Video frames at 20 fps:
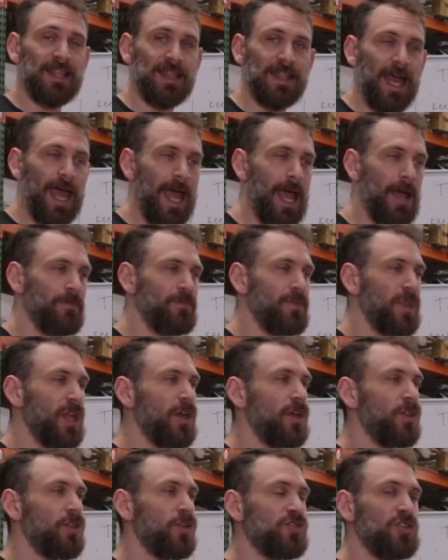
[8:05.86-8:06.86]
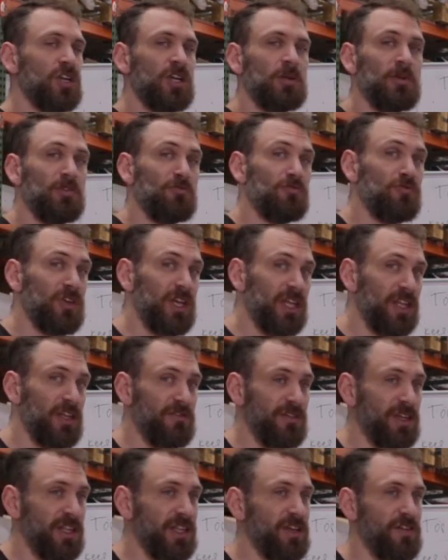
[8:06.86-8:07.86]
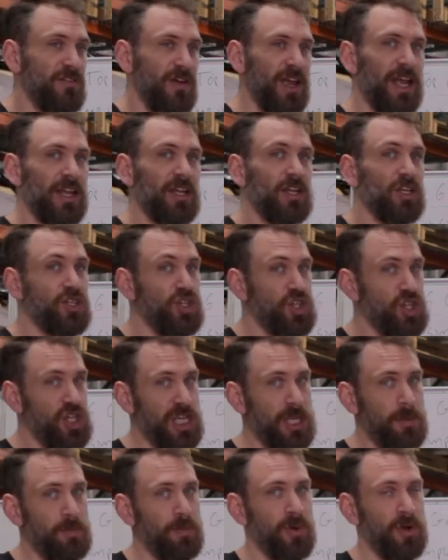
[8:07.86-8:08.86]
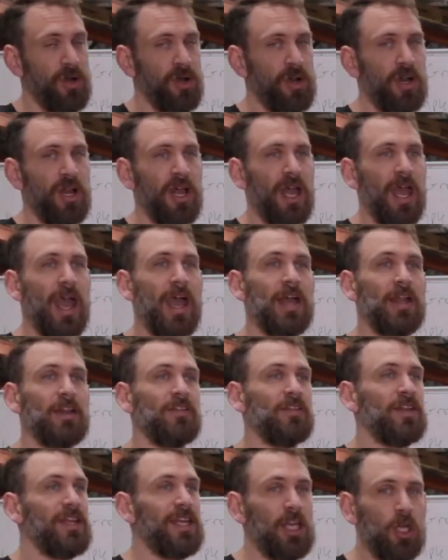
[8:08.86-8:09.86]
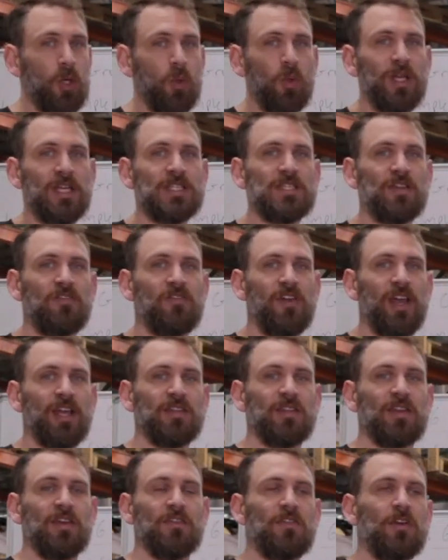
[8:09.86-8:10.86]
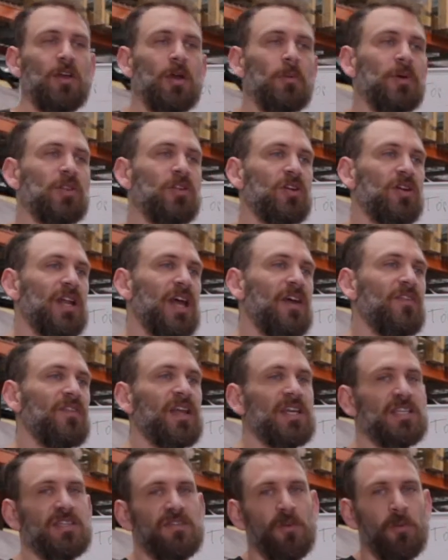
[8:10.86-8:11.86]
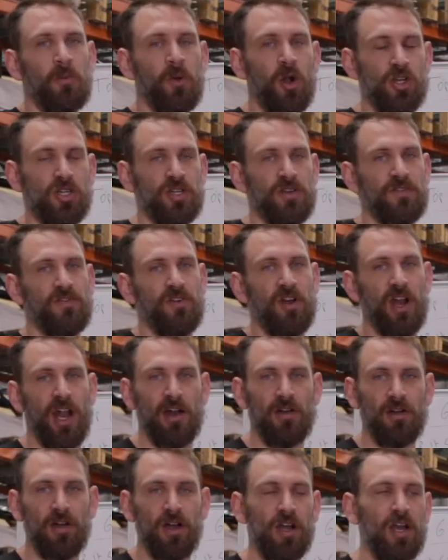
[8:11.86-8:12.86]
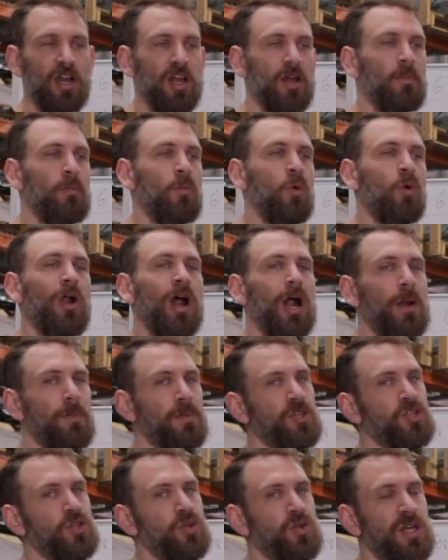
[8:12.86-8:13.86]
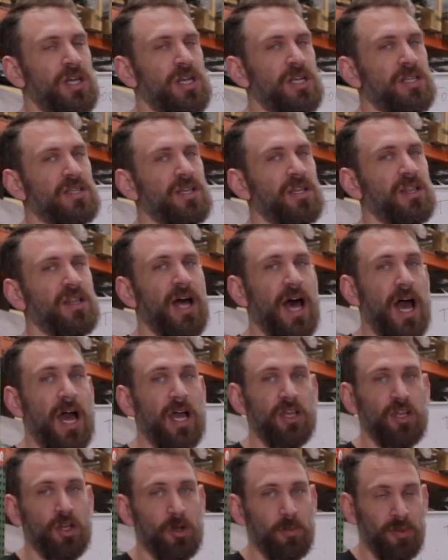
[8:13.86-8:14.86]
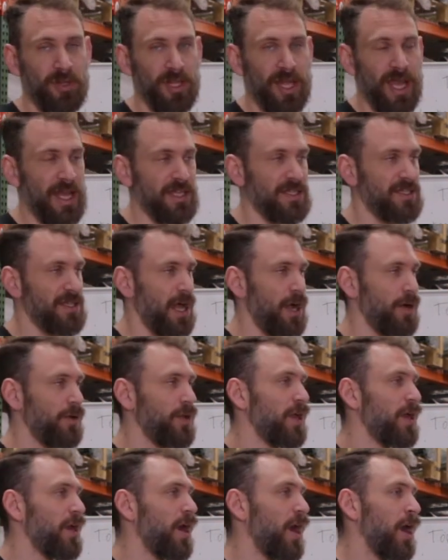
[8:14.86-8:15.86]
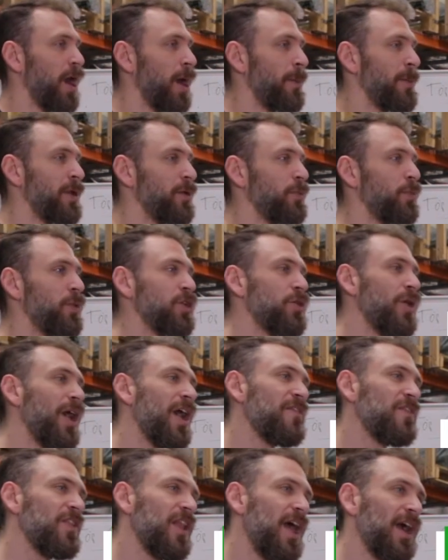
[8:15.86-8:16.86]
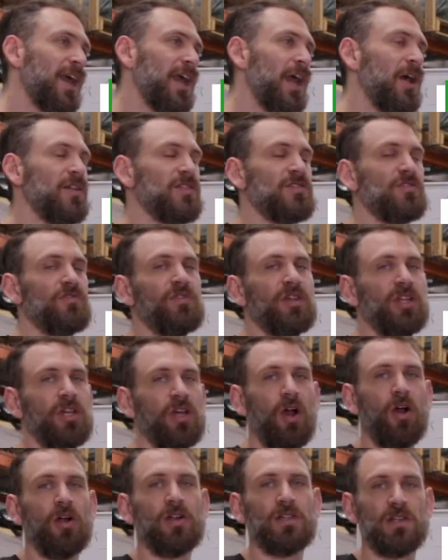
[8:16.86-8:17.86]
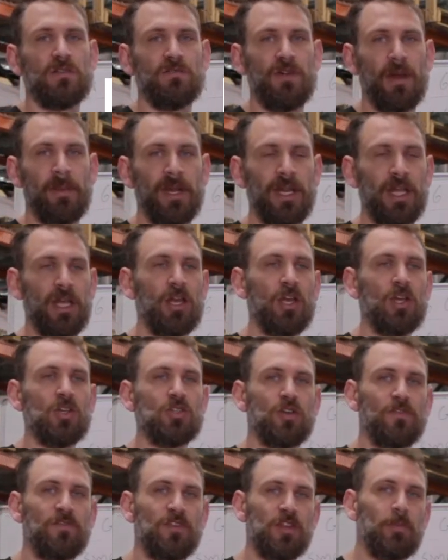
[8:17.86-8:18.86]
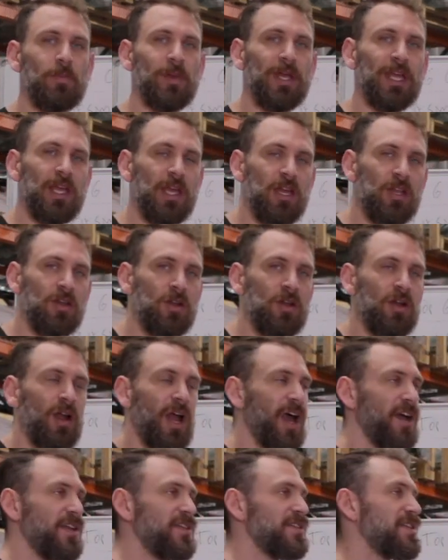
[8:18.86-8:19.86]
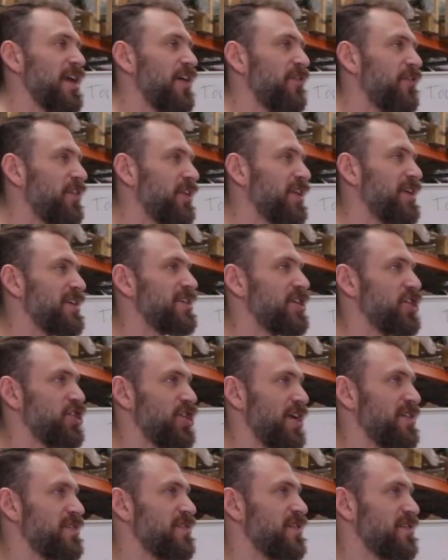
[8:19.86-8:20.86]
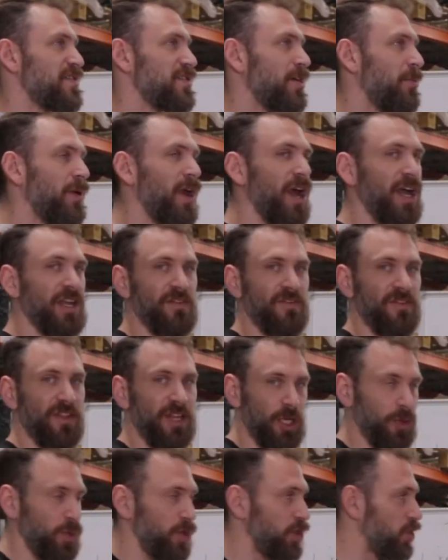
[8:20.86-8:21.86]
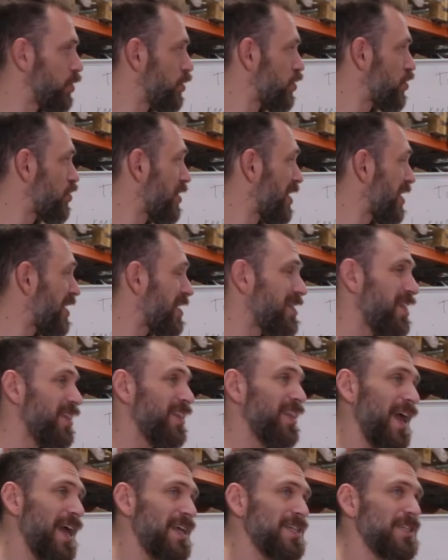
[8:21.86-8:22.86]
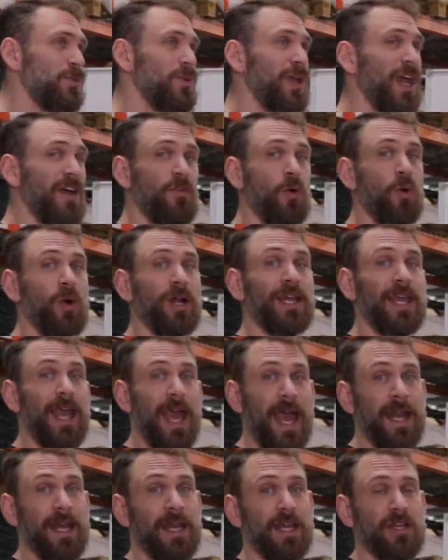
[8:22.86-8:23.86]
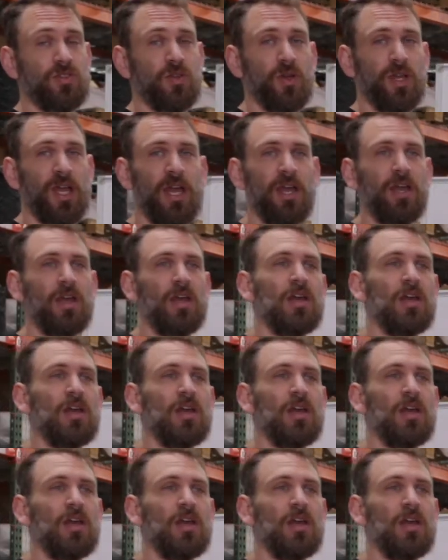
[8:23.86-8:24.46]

that, those are gonna be really, really great, cheaper, and equally as effective, but they're gonna have less of a margin for error, more opportunity to lock your plants out. And when you have lockout, it's really hard to remedy. So for the beginner, I definitely suggest some kind of liquid nutrient. And then lastly, we have organics, okay?